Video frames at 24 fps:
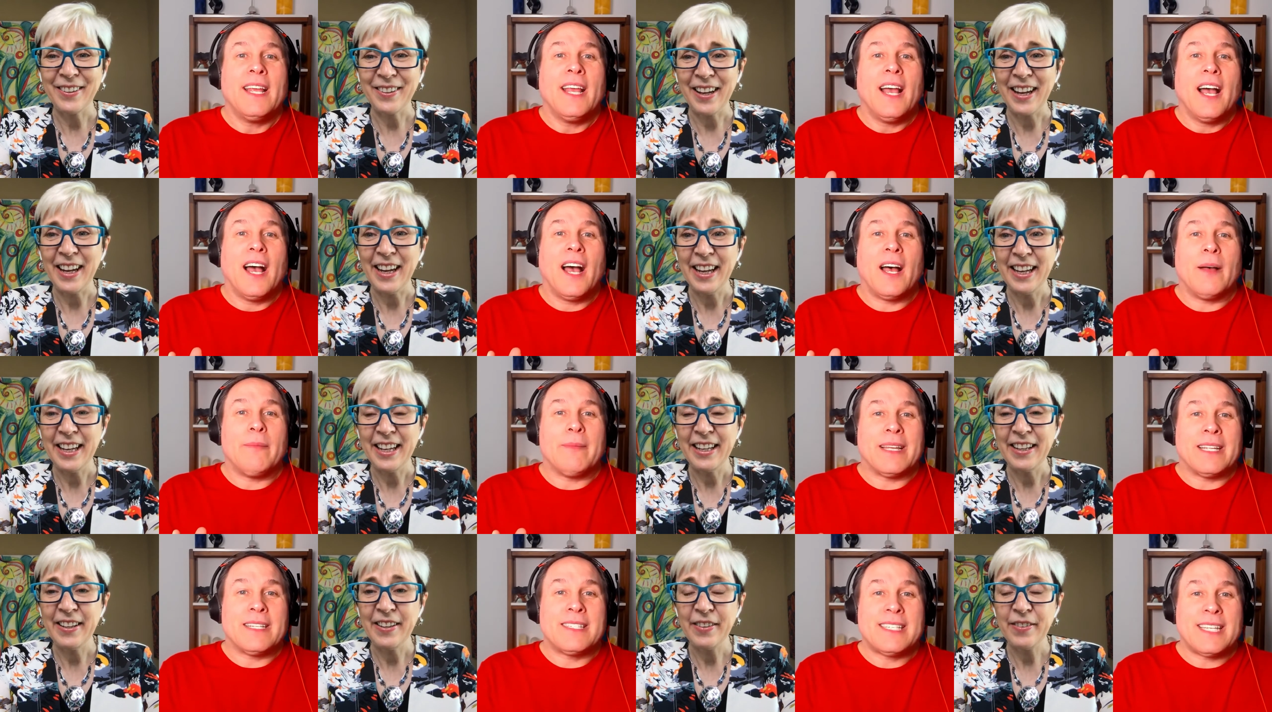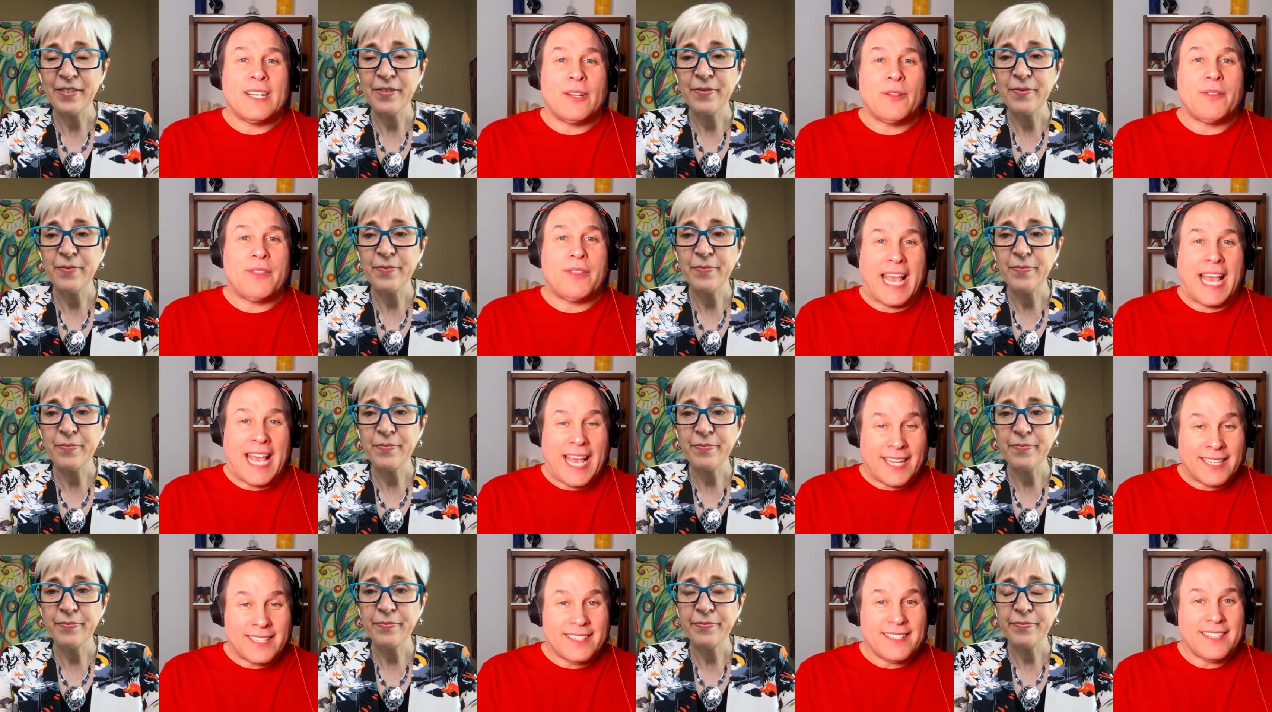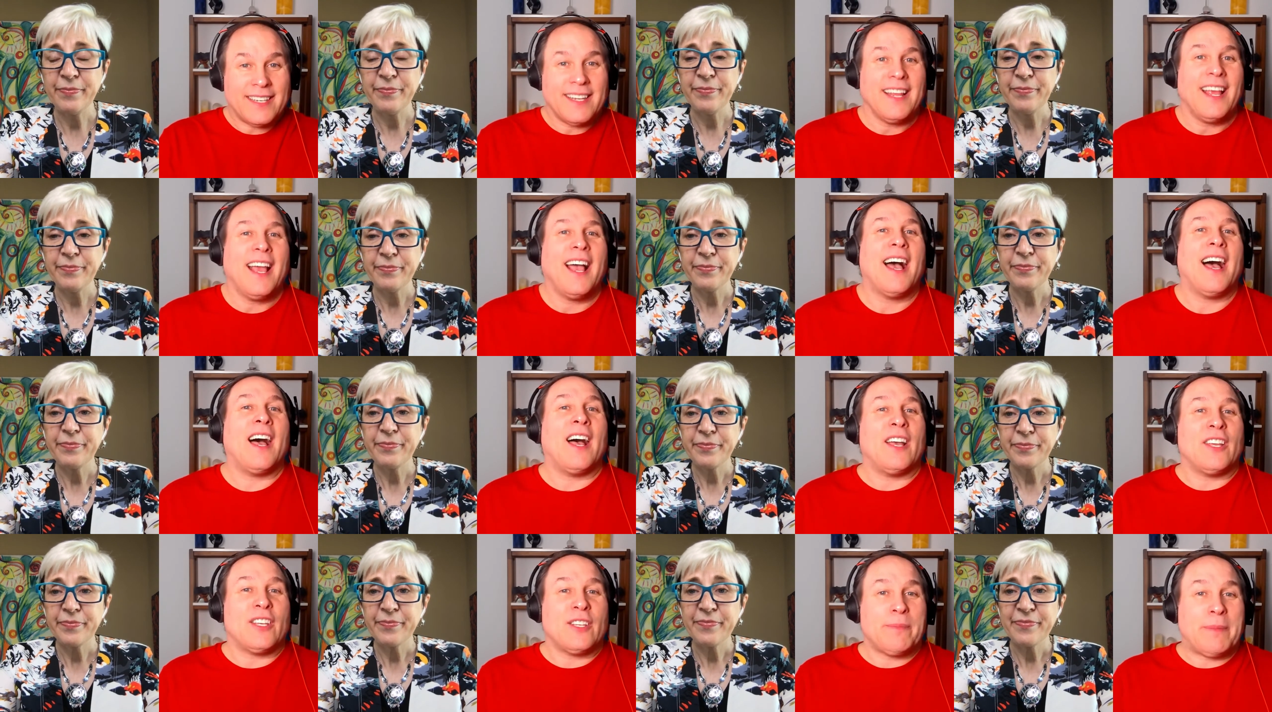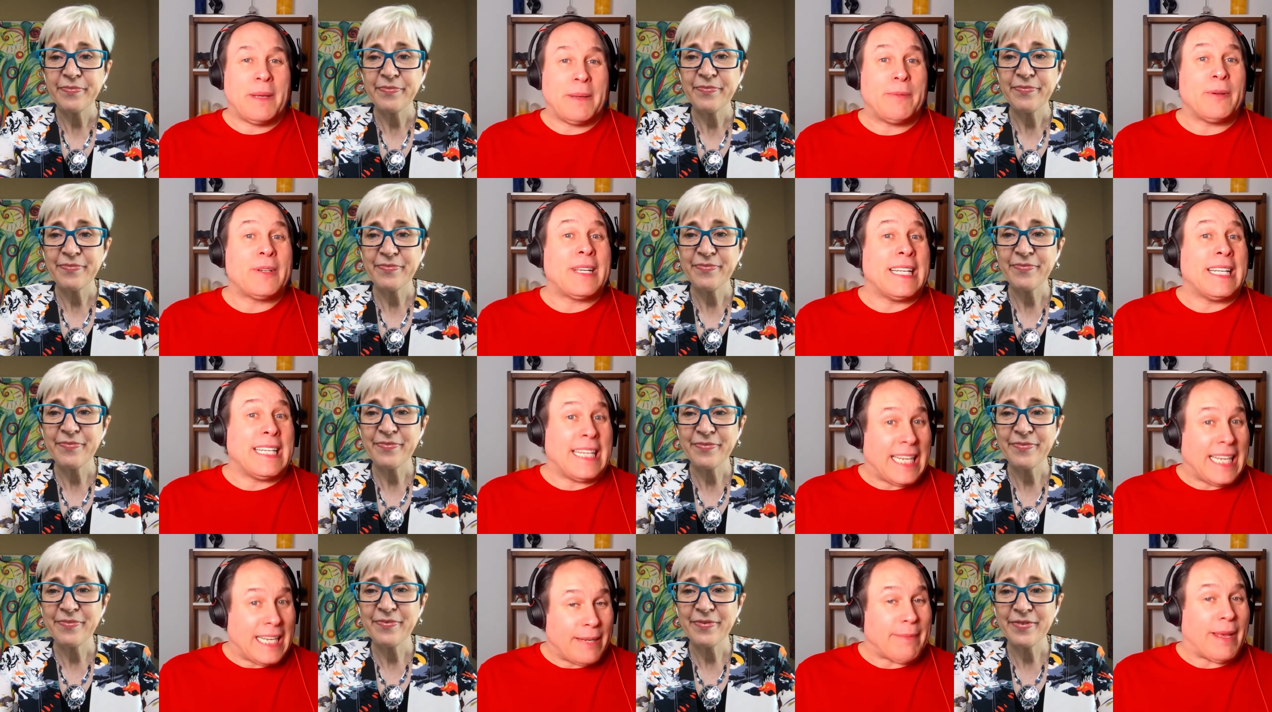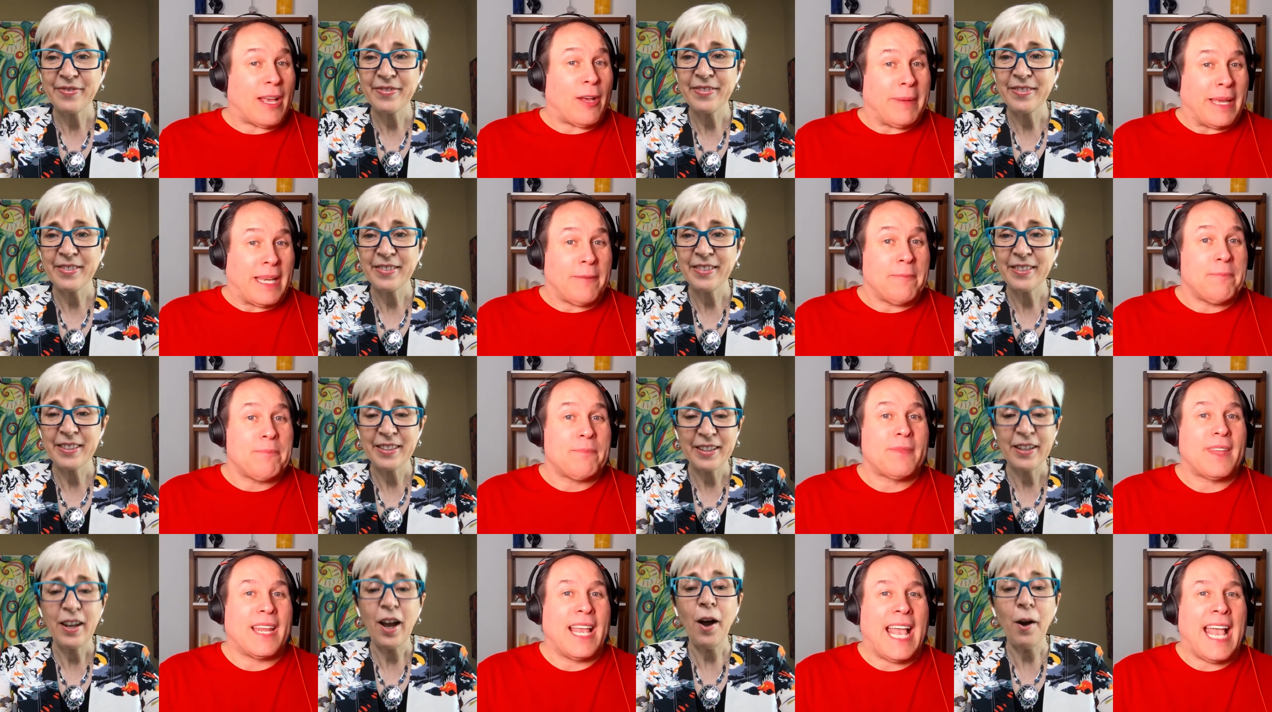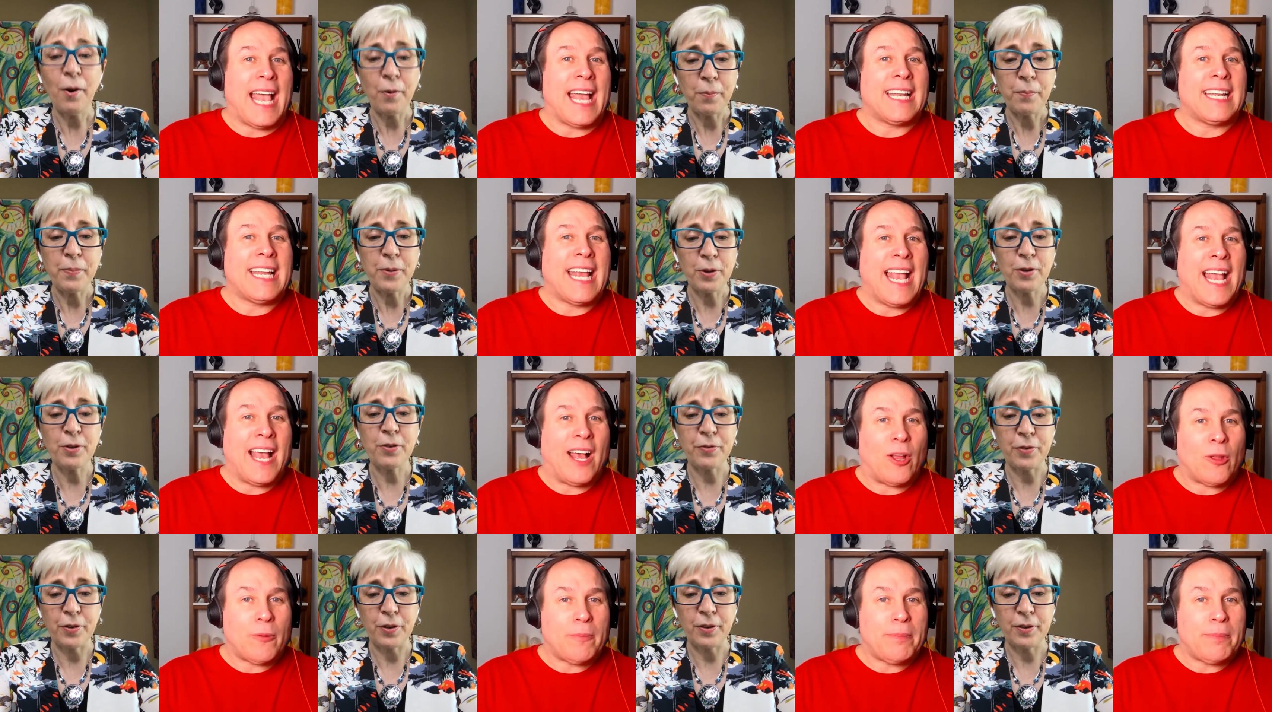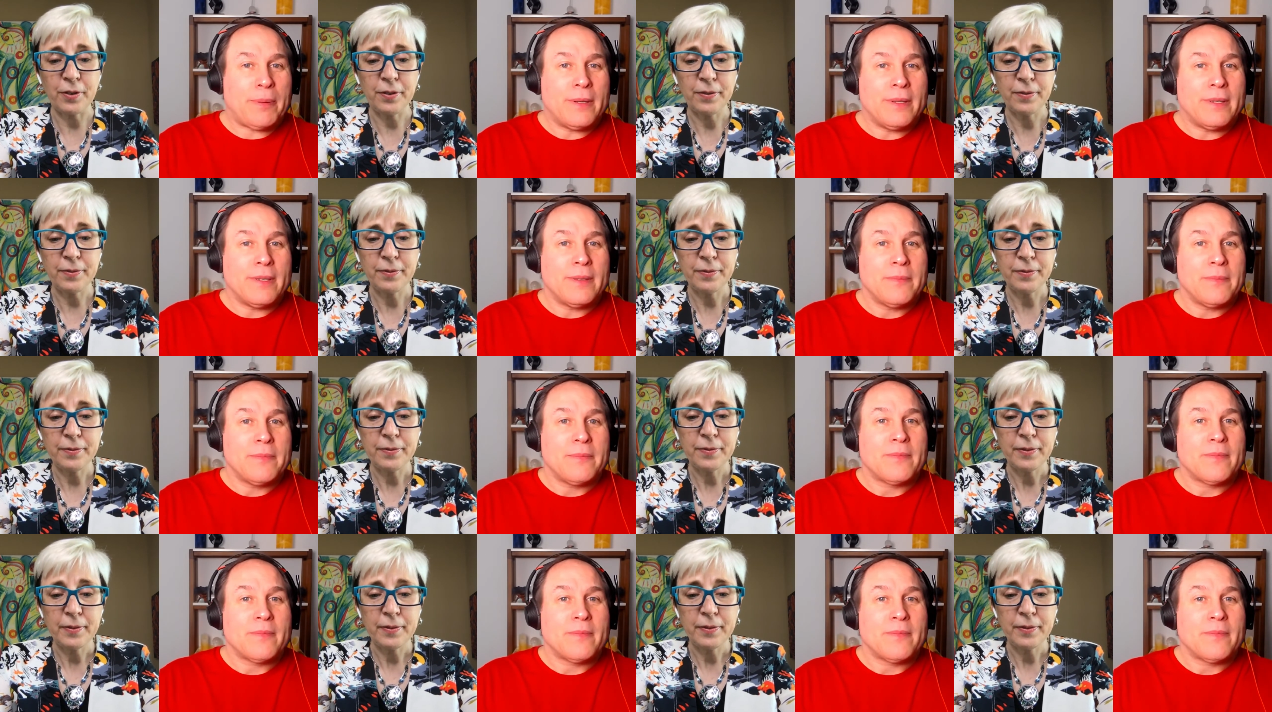Speaker 1: okay. um, until then, uh, people can email me at oh, help beautiful